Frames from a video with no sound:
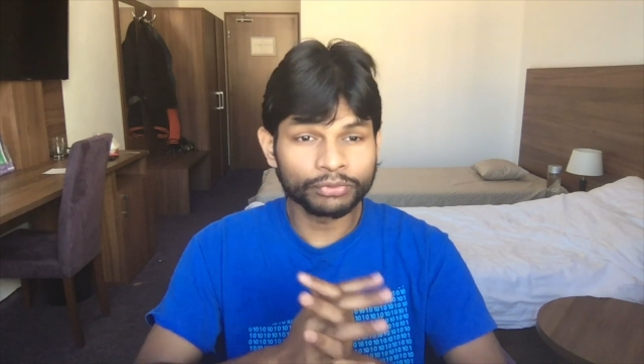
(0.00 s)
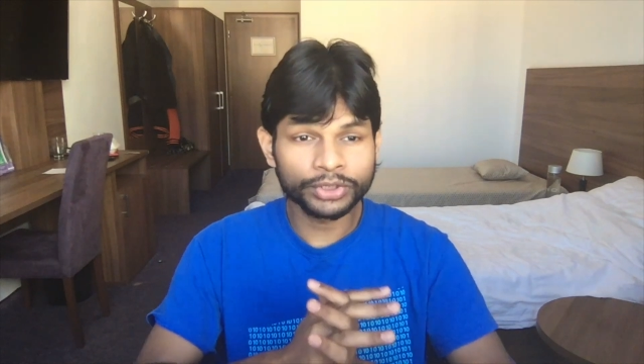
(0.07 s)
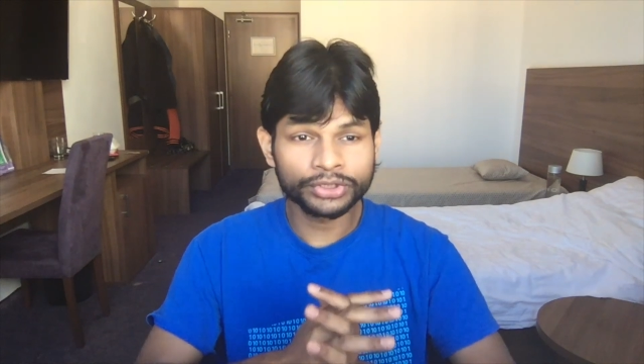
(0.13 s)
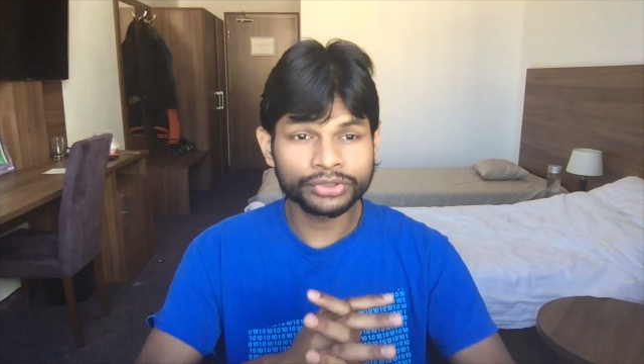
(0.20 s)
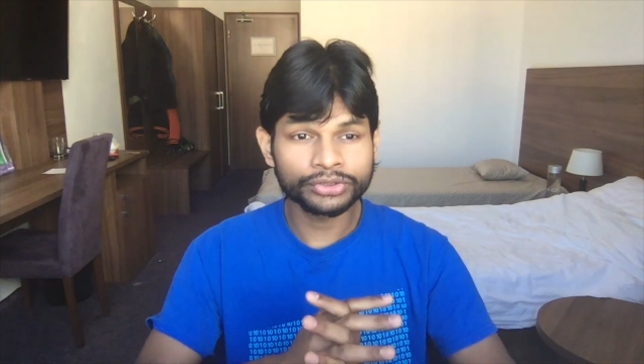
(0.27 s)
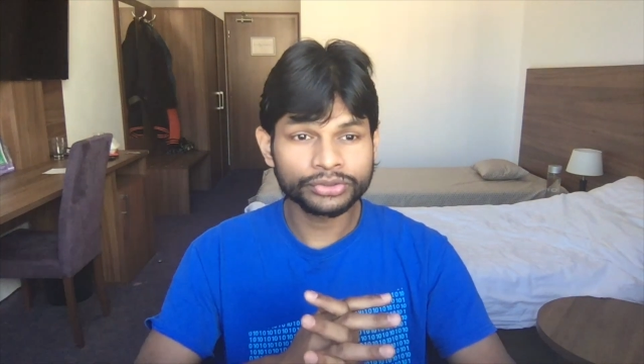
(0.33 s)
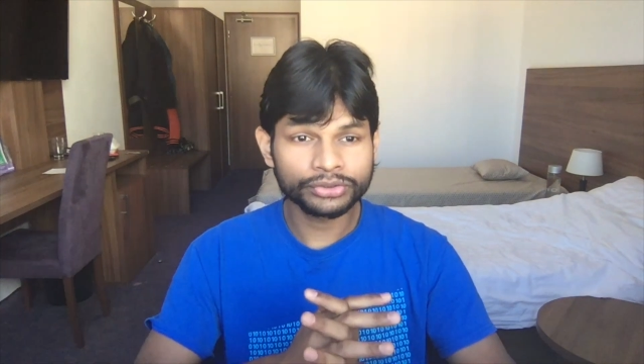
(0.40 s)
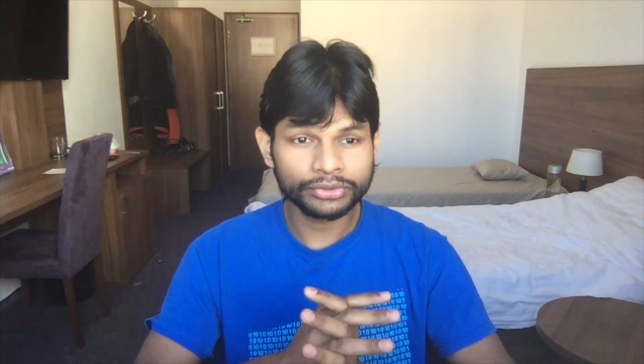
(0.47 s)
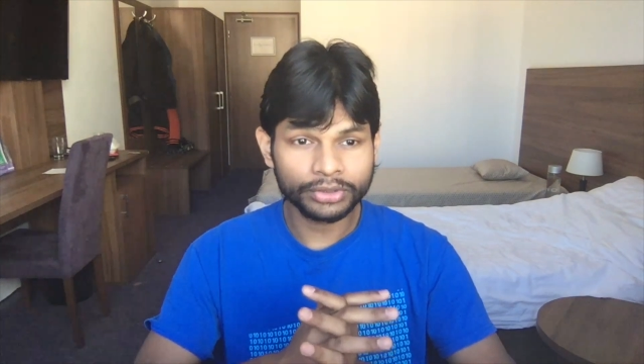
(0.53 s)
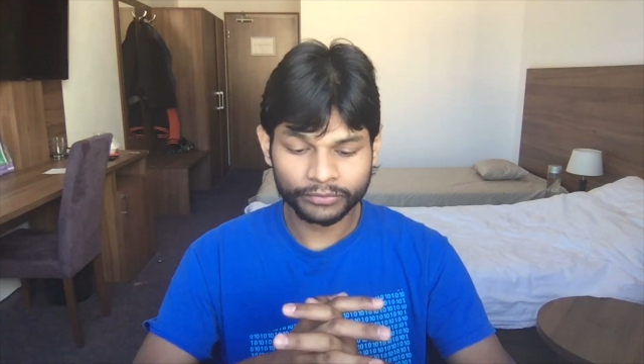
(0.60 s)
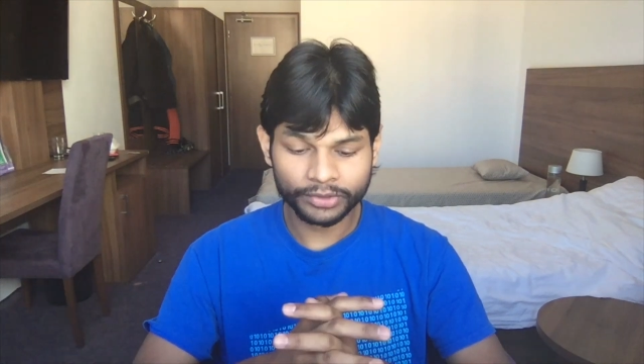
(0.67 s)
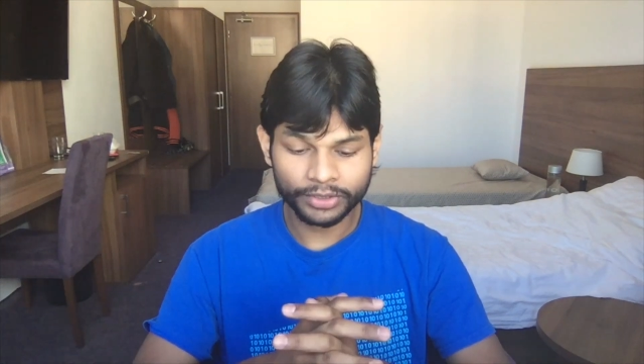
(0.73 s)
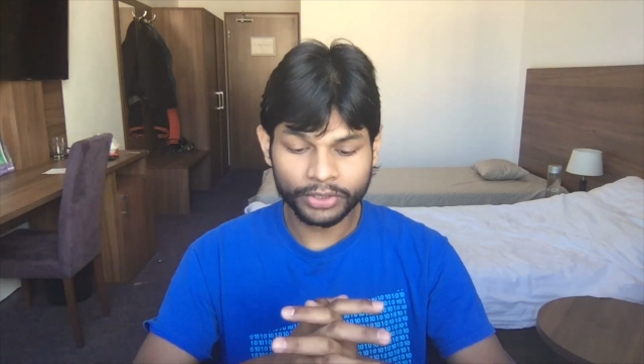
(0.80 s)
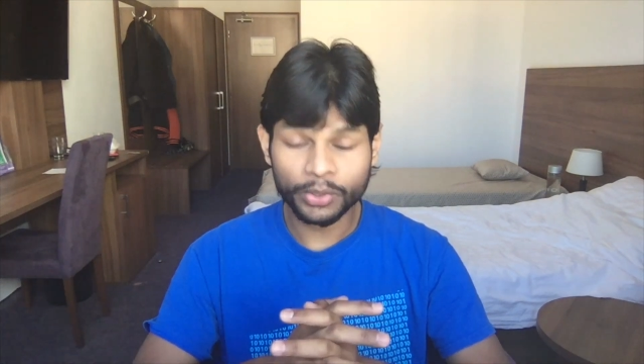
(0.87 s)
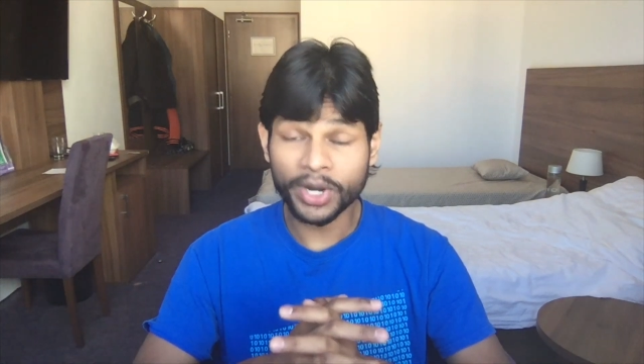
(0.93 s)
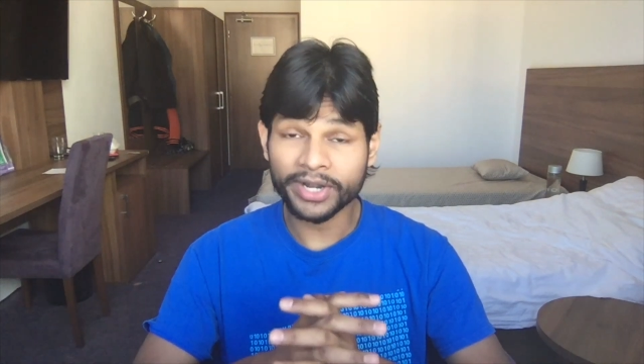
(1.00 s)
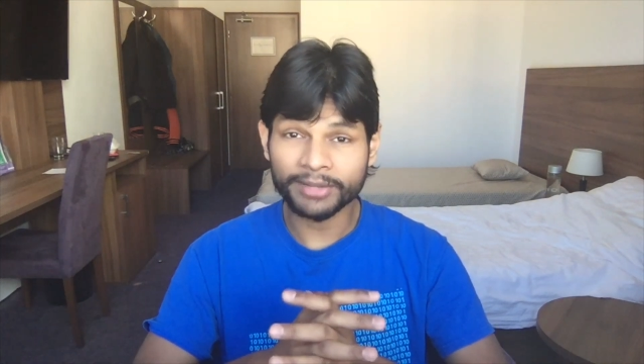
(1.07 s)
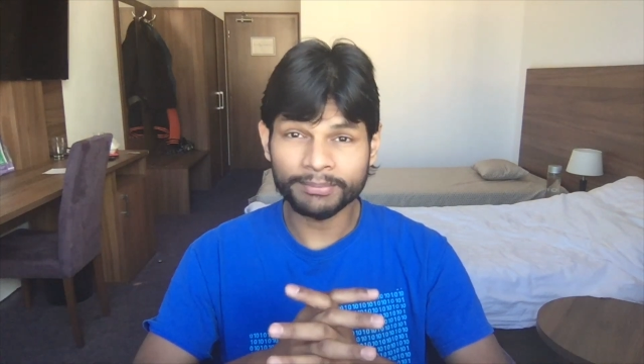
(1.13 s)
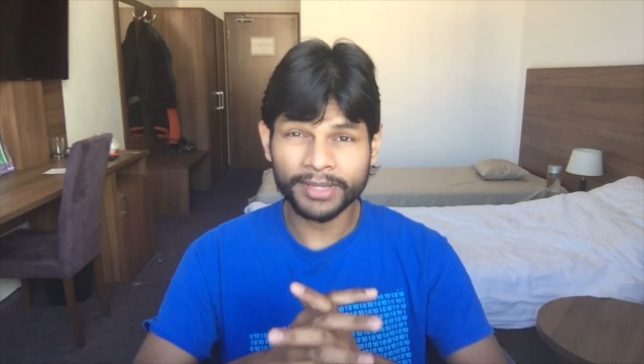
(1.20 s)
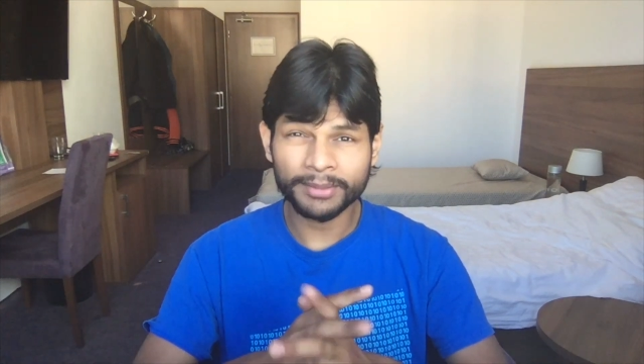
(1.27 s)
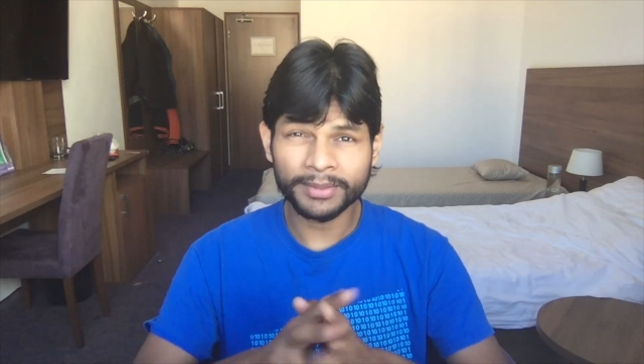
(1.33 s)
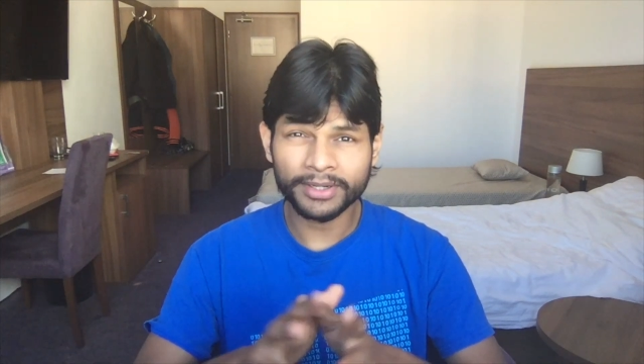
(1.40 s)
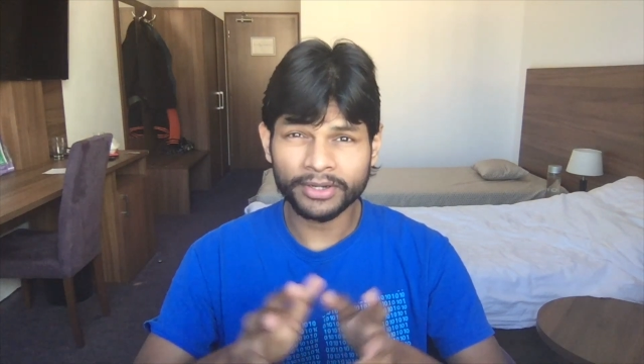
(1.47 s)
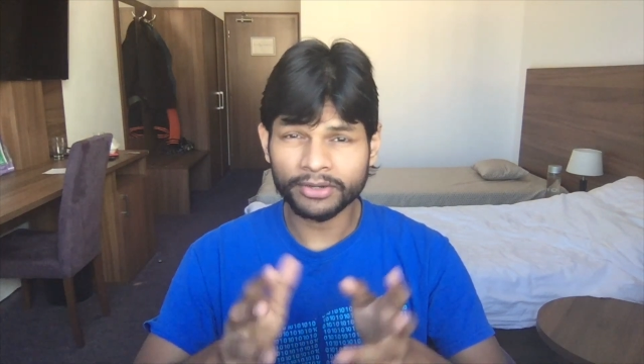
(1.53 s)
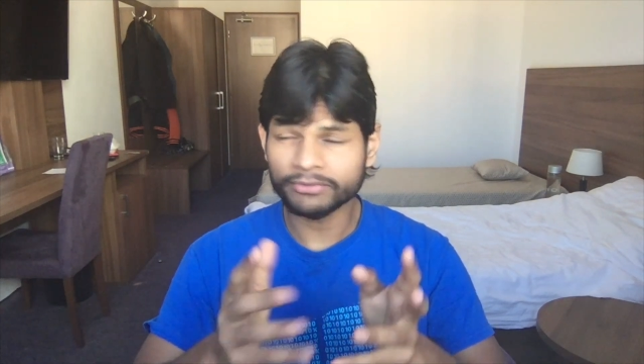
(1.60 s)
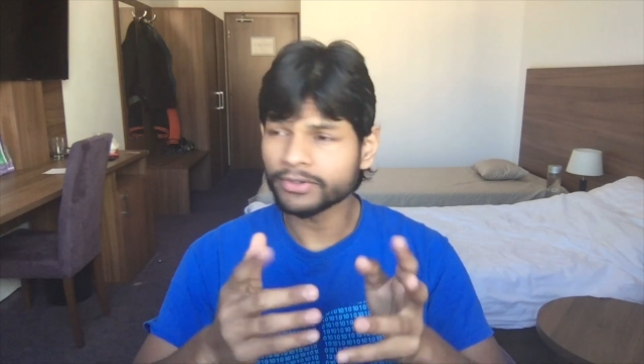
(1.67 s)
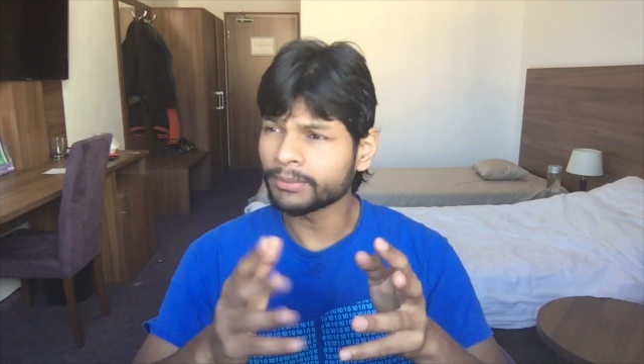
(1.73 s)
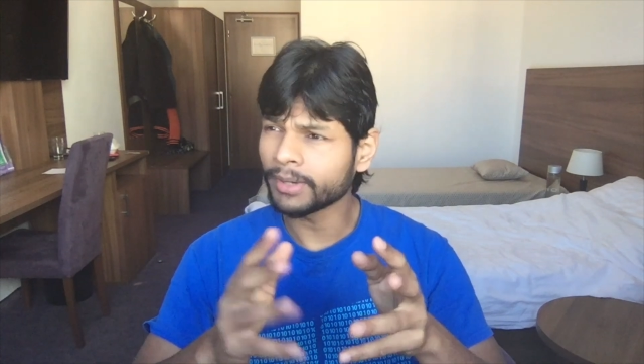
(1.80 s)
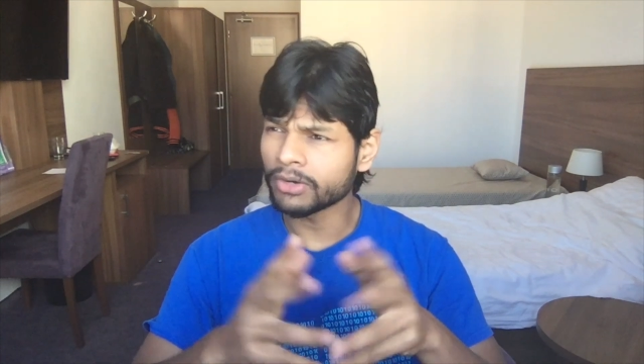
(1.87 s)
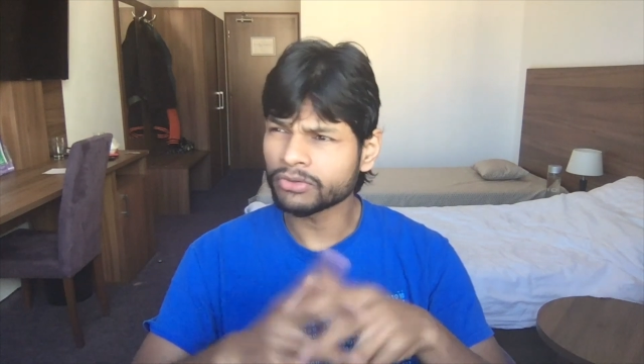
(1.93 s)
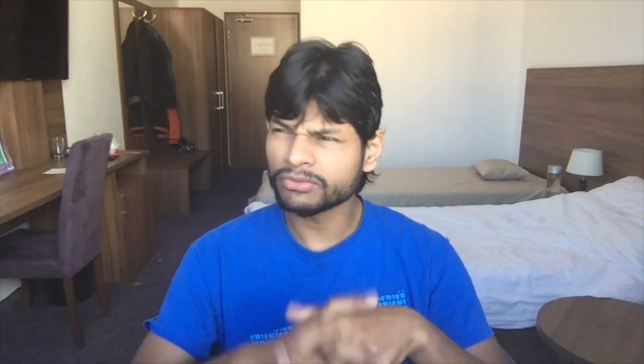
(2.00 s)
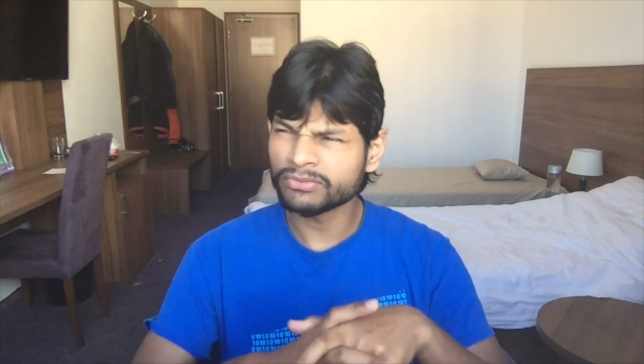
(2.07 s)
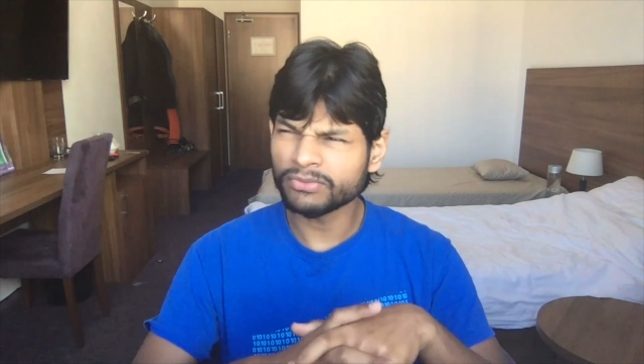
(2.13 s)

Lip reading: which required a payment of about